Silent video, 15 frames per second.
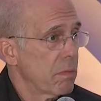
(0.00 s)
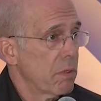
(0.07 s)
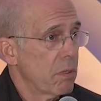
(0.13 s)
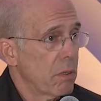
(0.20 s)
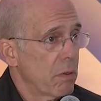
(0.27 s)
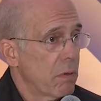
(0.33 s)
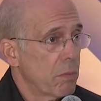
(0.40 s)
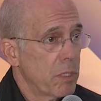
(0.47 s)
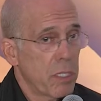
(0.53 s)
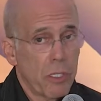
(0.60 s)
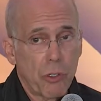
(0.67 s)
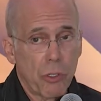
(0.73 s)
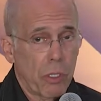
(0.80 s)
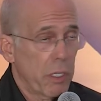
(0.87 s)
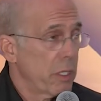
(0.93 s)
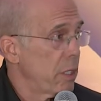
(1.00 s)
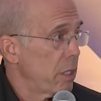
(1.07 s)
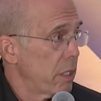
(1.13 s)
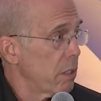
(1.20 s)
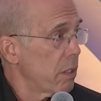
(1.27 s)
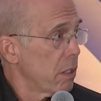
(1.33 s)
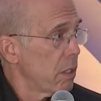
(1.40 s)
you know, I'm a digital
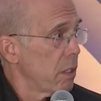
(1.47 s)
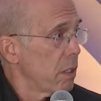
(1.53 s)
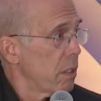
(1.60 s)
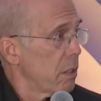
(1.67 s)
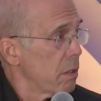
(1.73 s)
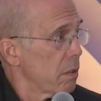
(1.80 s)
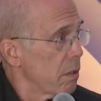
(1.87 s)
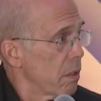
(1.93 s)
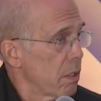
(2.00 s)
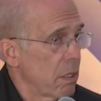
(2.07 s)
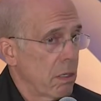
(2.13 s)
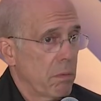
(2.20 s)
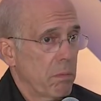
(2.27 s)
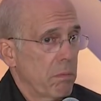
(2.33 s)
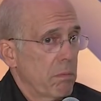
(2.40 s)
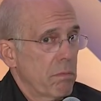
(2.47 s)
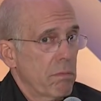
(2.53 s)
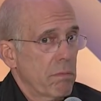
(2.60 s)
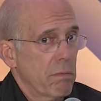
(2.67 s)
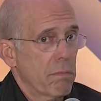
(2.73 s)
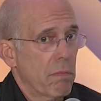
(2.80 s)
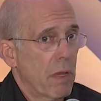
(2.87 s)
idiot. Um,
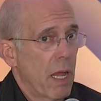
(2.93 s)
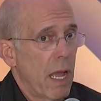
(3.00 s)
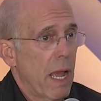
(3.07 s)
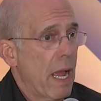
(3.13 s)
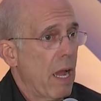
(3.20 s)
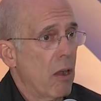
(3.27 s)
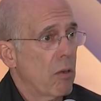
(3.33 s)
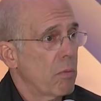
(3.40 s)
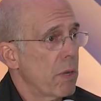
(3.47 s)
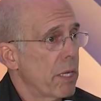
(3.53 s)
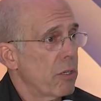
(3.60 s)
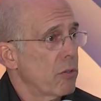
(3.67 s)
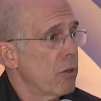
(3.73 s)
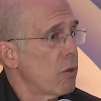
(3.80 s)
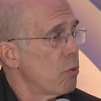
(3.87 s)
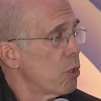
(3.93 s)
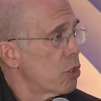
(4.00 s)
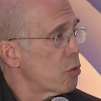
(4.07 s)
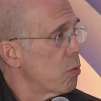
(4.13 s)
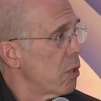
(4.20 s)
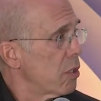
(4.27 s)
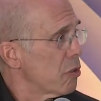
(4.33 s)
how am I to know
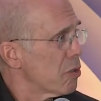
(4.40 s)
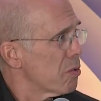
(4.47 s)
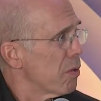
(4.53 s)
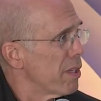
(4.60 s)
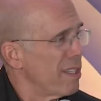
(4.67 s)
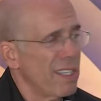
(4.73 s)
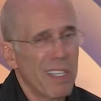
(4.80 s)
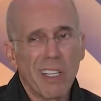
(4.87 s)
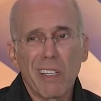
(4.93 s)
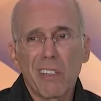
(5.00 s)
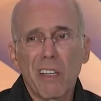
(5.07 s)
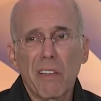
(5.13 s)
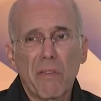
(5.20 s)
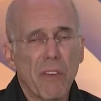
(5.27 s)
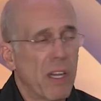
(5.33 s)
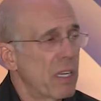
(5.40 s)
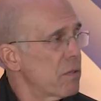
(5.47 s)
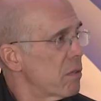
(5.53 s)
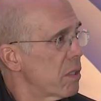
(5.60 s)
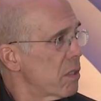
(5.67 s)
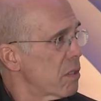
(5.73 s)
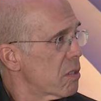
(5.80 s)
which ones? Do I need
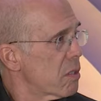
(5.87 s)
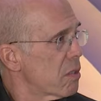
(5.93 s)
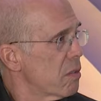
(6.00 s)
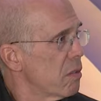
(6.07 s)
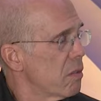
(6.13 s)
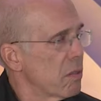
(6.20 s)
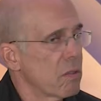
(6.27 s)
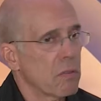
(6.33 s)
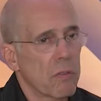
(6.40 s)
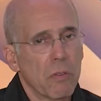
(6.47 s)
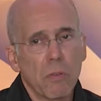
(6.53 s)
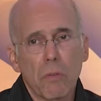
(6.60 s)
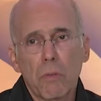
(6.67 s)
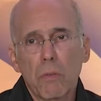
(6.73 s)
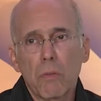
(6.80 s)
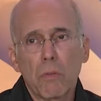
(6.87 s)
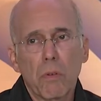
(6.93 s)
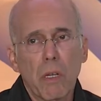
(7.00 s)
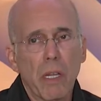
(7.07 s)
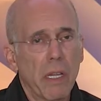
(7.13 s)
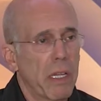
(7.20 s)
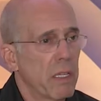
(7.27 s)
antivirus? You know, do
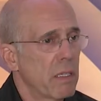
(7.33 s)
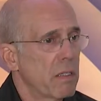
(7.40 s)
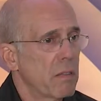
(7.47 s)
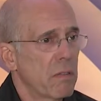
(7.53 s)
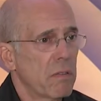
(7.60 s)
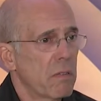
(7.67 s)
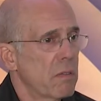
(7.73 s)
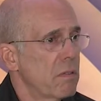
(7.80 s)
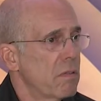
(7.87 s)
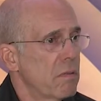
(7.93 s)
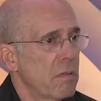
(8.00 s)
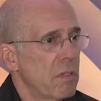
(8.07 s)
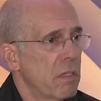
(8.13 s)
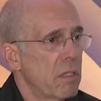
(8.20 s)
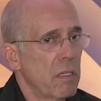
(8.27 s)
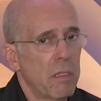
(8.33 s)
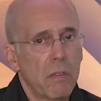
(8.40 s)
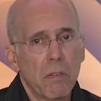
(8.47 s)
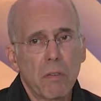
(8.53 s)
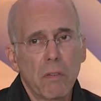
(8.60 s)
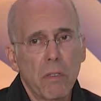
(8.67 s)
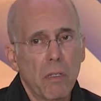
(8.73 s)
I
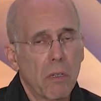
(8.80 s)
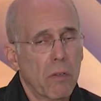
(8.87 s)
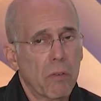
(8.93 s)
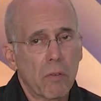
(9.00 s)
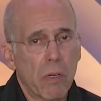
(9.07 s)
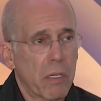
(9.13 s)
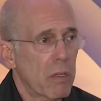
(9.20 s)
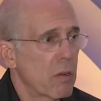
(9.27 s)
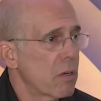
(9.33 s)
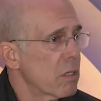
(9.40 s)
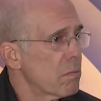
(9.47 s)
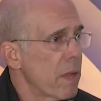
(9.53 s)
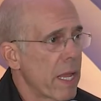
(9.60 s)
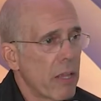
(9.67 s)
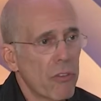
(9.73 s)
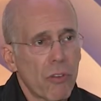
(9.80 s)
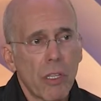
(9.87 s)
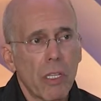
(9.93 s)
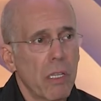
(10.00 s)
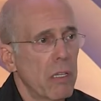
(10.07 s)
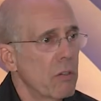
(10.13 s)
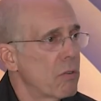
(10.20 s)
need you know credit card
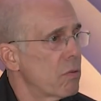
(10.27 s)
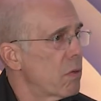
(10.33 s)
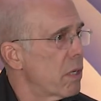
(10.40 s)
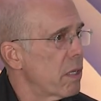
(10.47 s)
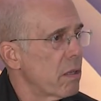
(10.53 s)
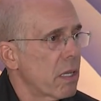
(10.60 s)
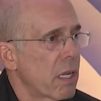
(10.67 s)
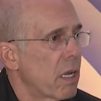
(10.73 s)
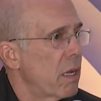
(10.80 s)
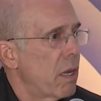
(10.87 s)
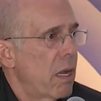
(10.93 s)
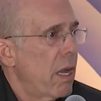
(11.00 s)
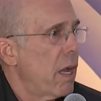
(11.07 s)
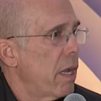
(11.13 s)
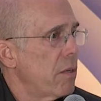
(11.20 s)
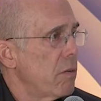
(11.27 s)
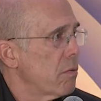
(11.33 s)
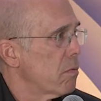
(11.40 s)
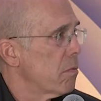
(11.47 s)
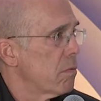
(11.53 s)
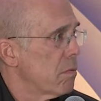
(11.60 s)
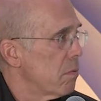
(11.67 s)
masking? Do I like I, I don't?